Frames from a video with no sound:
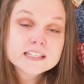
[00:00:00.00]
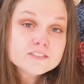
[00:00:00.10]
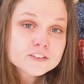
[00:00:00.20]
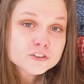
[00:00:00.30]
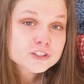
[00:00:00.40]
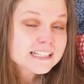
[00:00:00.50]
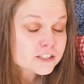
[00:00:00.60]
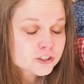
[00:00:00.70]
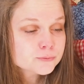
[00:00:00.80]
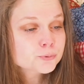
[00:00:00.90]
Even if you're
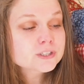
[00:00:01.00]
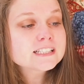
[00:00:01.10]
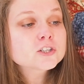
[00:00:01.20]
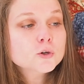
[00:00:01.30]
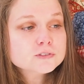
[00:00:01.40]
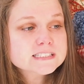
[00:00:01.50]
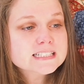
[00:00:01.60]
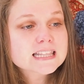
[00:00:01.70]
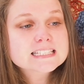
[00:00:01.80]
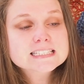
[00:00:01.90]
adhering pretty closely
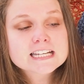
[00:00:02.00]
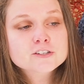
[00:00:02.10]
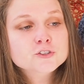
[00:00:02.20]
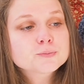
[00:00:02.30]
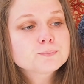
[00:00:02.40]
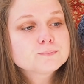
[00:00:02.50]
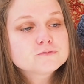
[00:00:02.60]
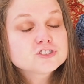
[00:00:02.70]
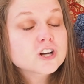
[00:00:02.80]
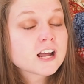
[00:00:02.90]
to the standard
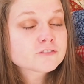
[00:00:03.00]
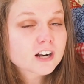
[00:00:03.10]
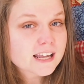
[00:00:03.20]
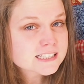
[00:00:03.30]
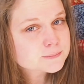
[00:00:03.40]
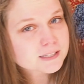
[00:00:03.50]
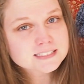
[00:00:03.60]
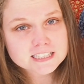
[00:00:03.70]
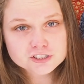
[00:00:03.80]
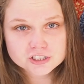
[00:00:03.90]
genre
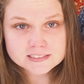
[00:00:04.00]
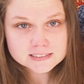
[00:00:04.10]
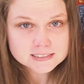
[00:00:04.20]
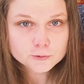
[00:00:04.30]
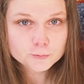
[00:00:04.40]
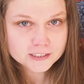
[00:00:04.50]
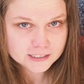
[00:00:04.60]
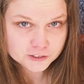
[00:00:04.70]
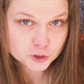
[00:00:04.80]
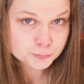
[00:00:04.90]
expectations
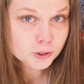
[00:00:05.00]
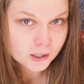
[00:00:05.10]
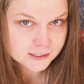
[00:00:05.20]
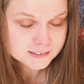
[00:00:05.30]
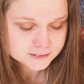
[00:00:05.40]
in your plot.